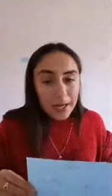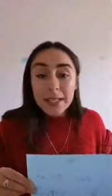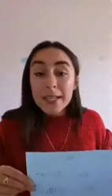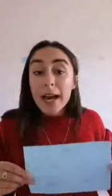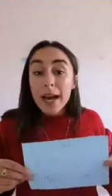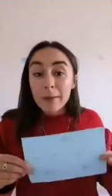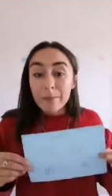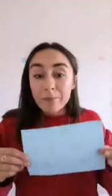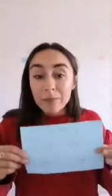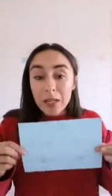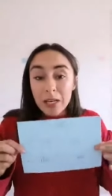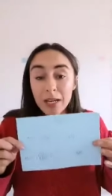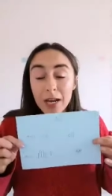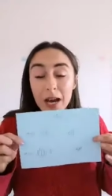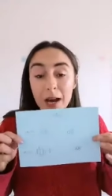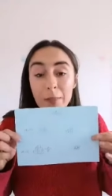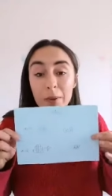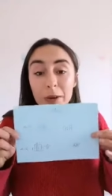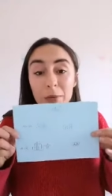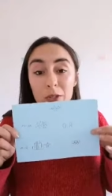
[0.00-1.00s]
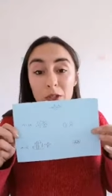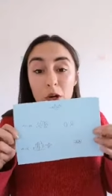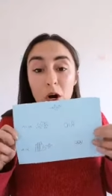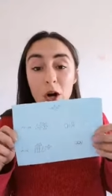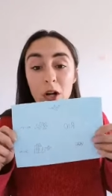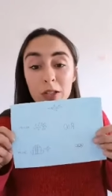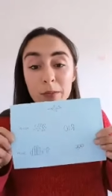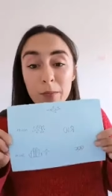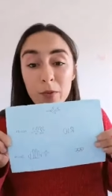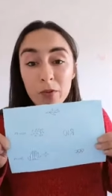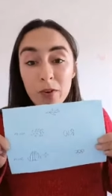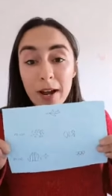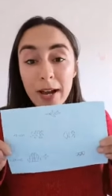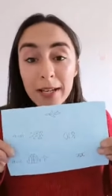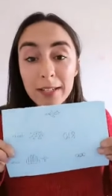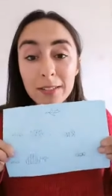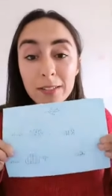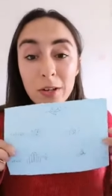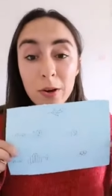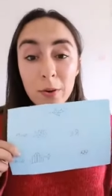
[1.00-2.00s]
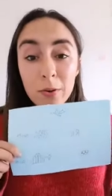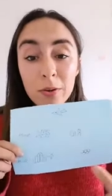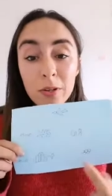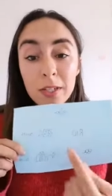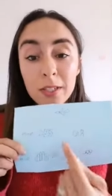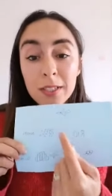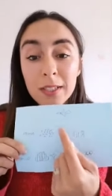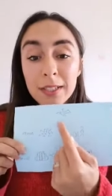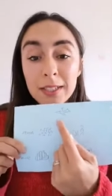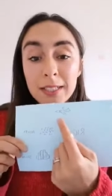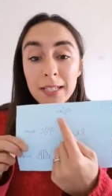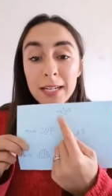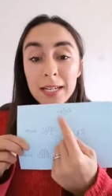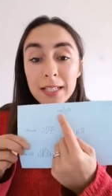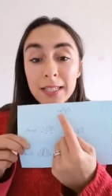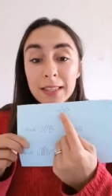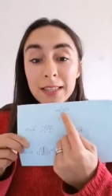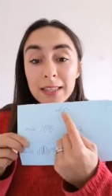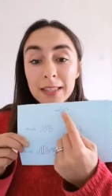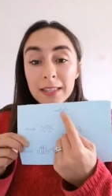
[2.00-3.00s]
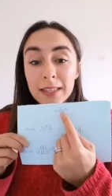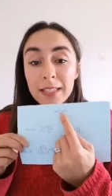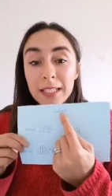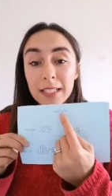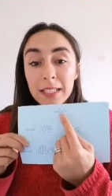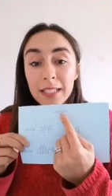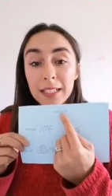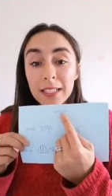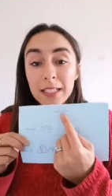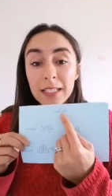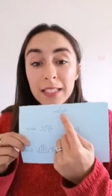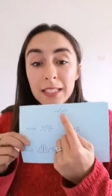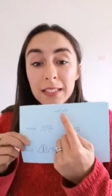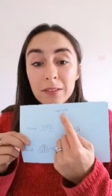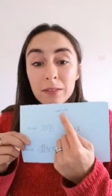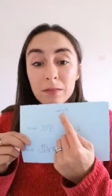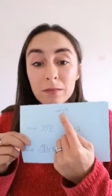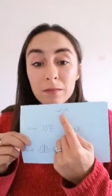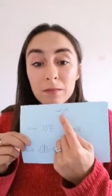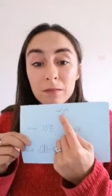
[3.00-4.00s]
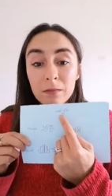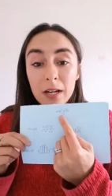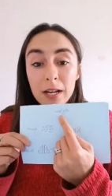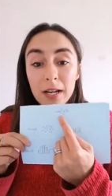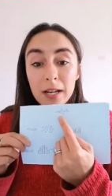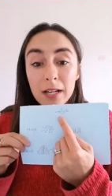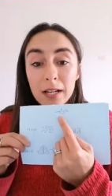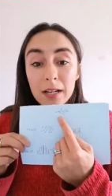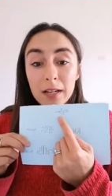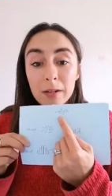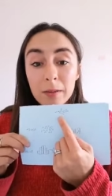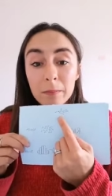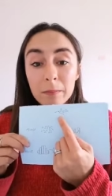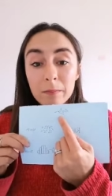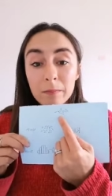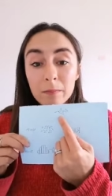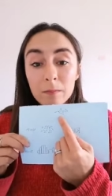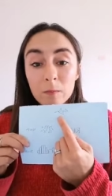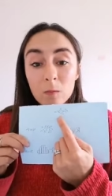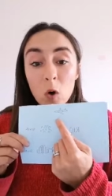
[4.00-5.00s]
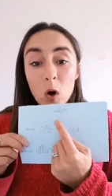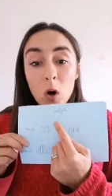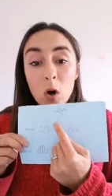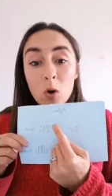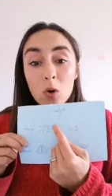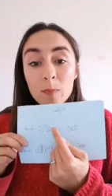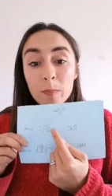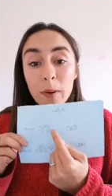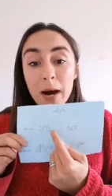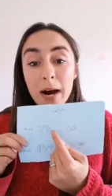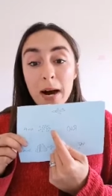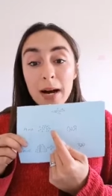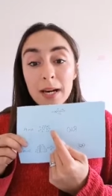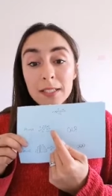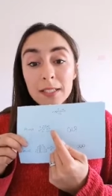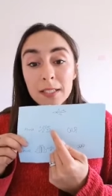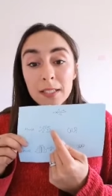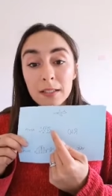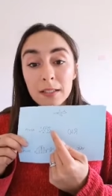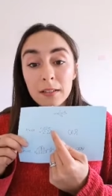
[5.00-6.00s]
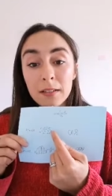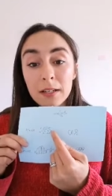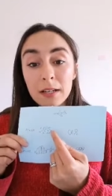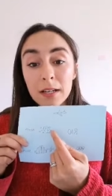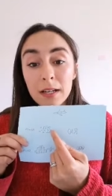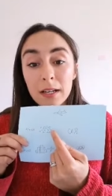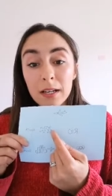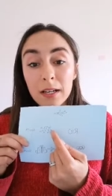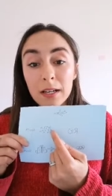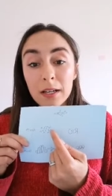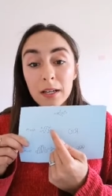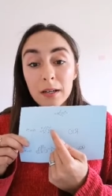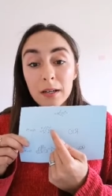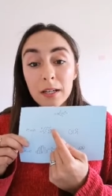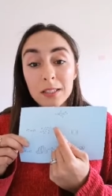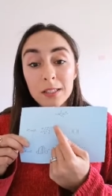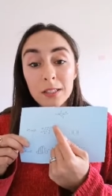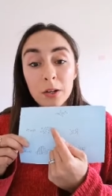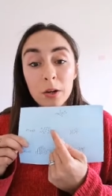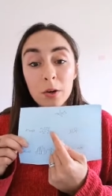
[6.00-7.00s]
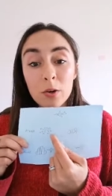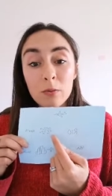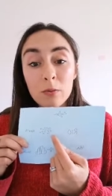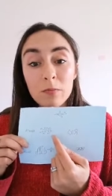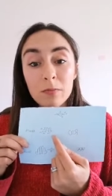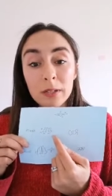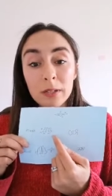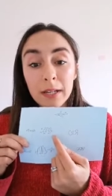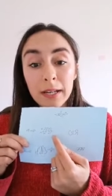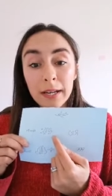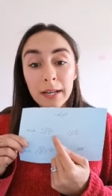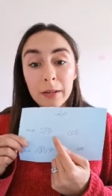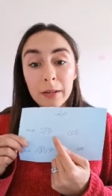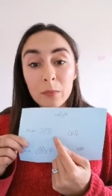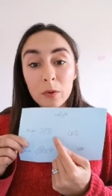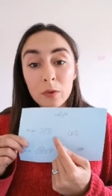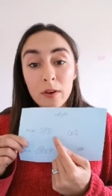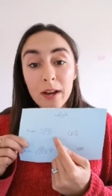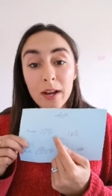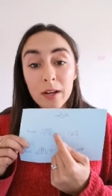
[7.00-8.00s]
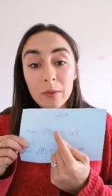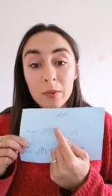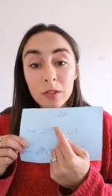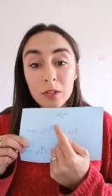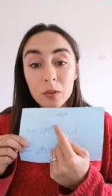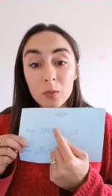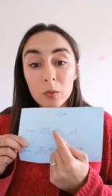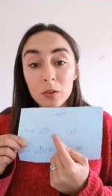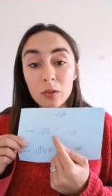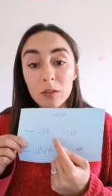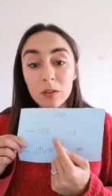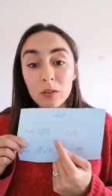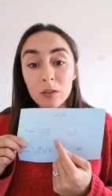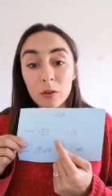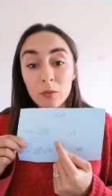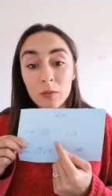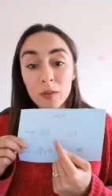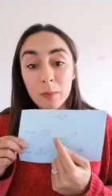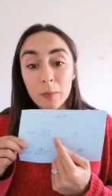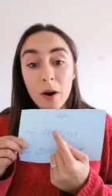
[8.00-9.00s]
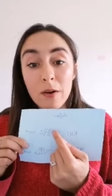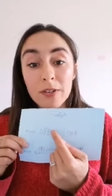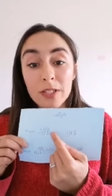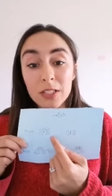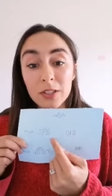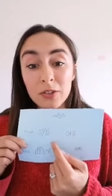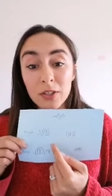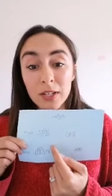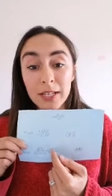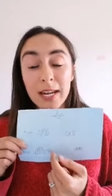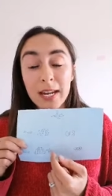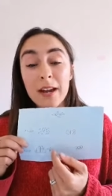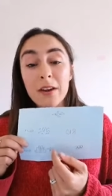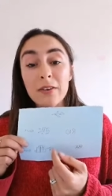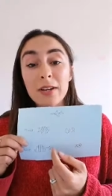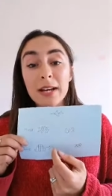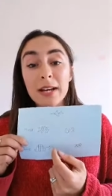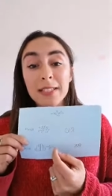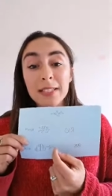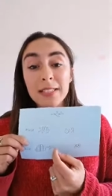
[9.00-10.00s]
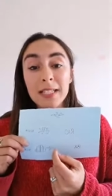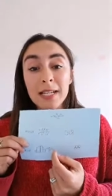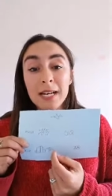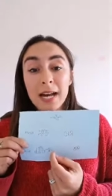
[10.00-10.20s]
Yeah, um, it was called Maré. So the um, road passed uh, a slum in Maré, which is one of the poverty-stricken areas.